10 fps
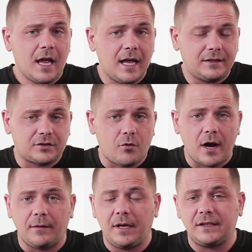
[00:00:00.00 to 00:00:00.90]
It's
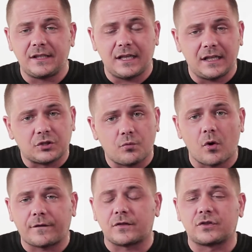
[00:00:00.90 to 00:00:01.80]
quite amazing, and it's
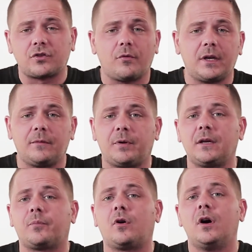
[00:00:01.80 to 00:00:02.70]
worked for so many
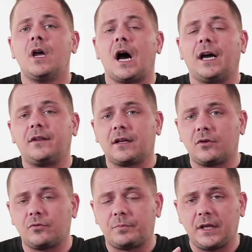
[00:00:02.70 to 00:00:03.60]
people. I think it
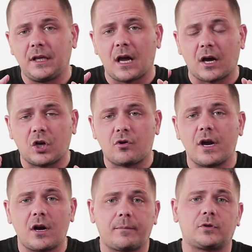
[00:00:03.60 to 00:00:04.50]
would be a
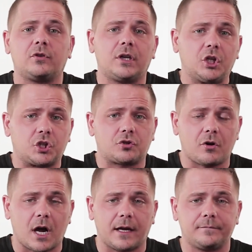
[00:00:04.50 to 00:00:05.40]
great opportunity to
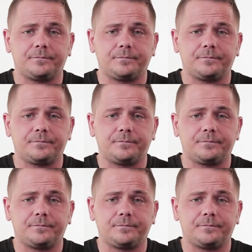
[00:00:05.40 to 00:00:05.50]
try.